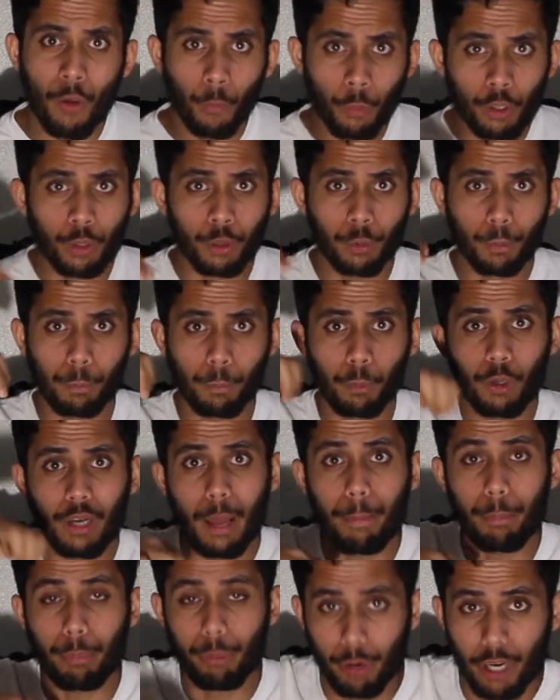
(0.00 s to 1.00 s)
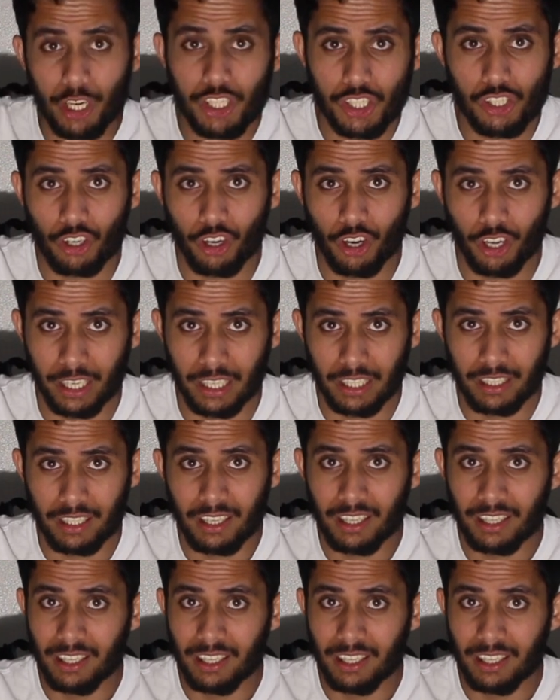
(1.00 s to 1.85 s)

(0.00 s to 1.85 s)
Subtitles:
when you put a pressure on it.